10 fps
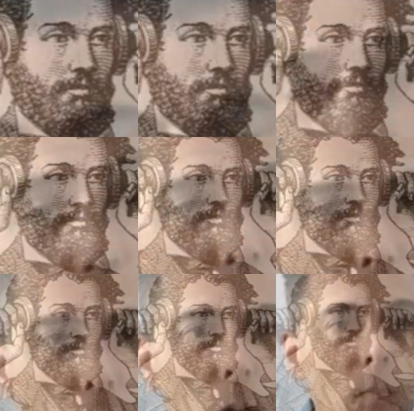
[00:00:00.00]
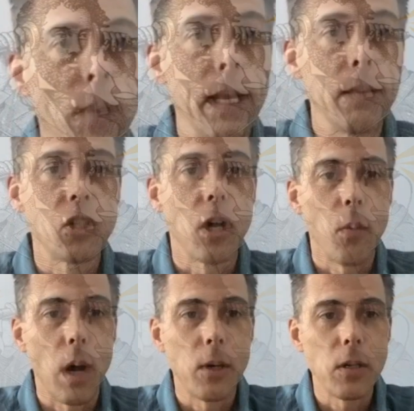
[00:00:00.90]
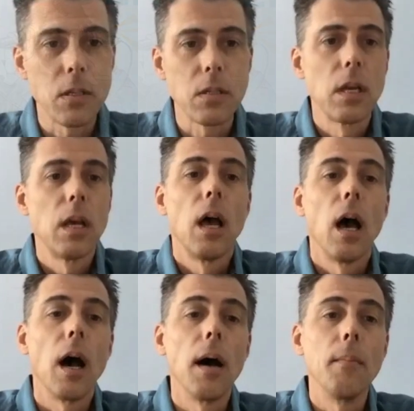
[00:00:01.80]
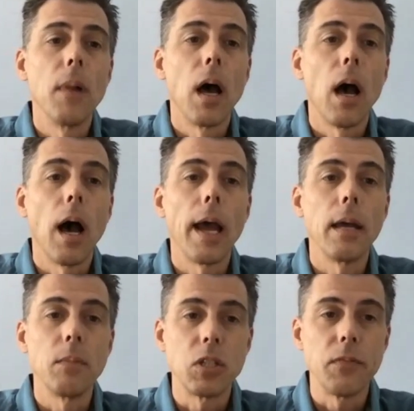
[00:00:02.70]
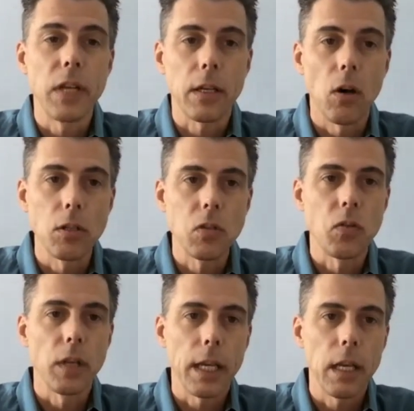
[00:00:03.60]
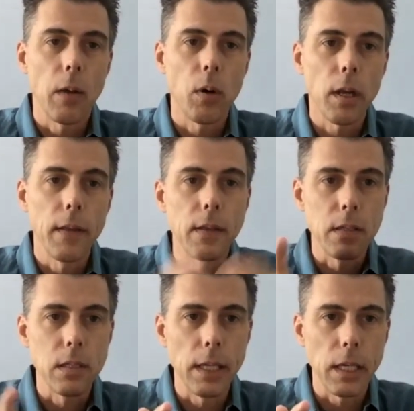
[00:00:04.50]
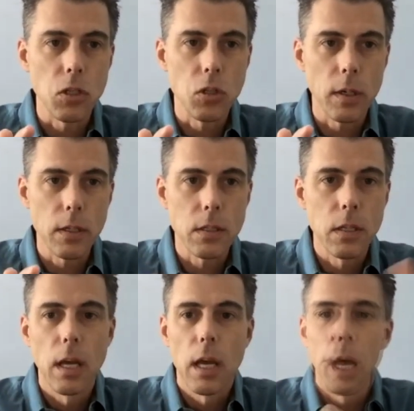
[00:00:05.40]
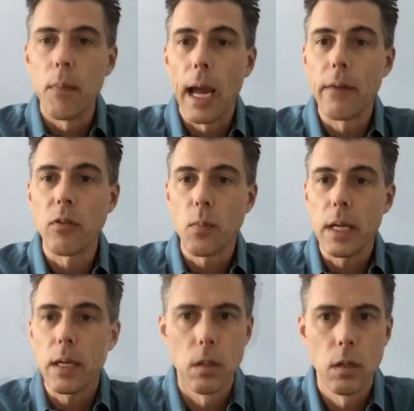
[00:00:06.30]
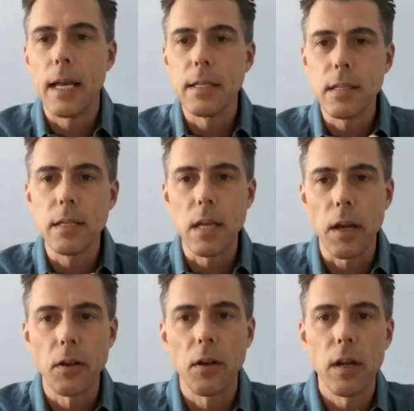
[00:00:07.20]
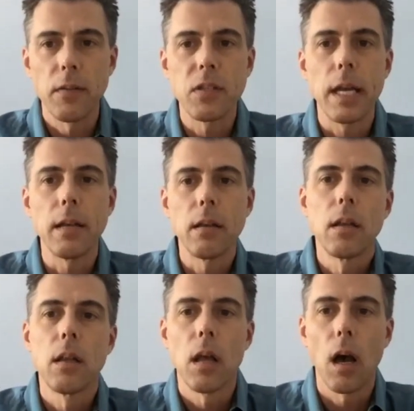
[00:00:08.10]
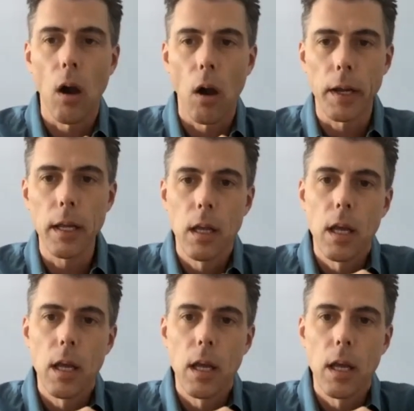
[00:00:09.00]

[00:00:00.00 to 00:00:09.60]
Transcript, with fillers: So hello, my name is Sean Roberts. Um, I am the Chief Technologist for Lincoln Network, and this is Lincoln Shorts. I have with me Tennessee Secretary of State uh, Hargett,